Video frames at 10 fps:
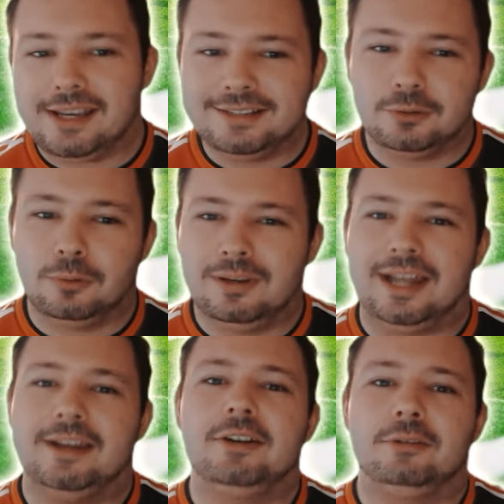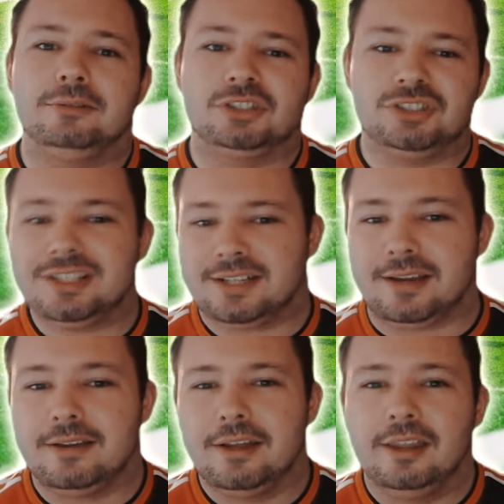is Orlando
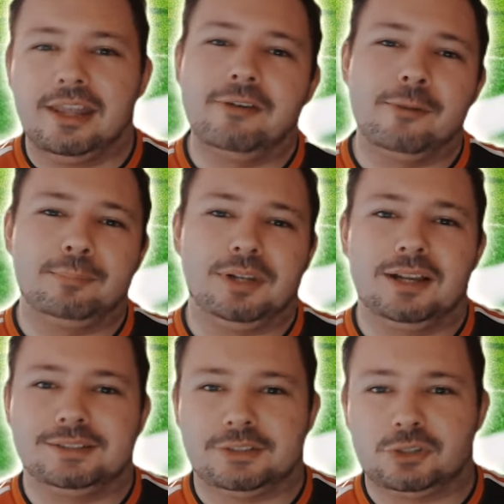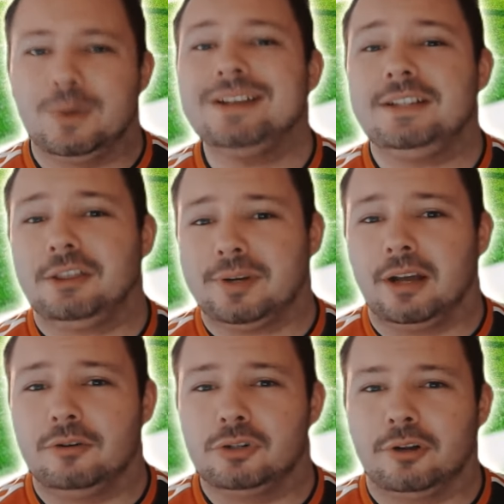City. They're at plus
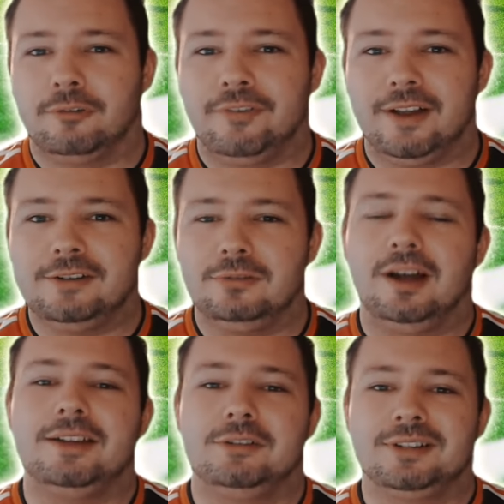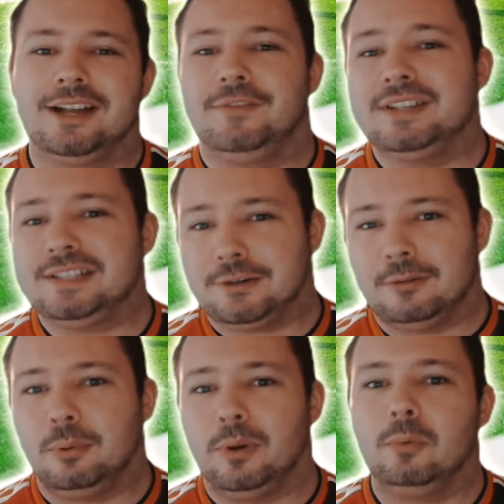2300 on FanDuel. I took that for
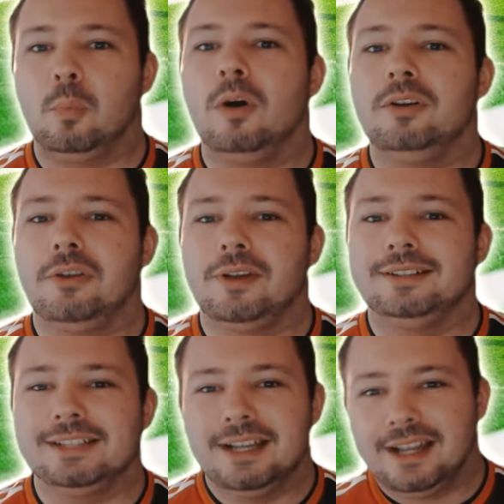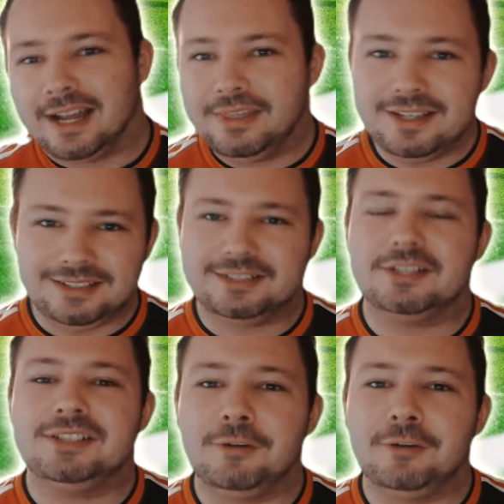0.1 units, and this is
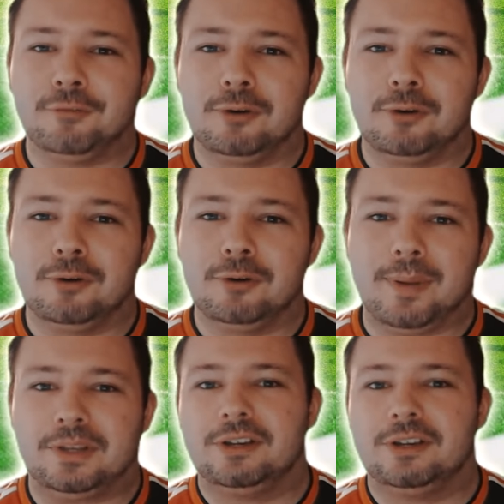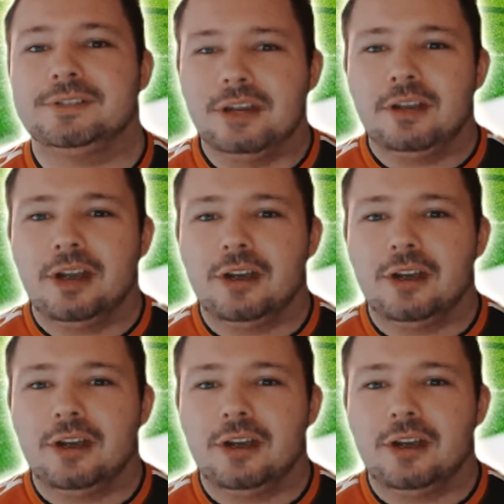a different bet because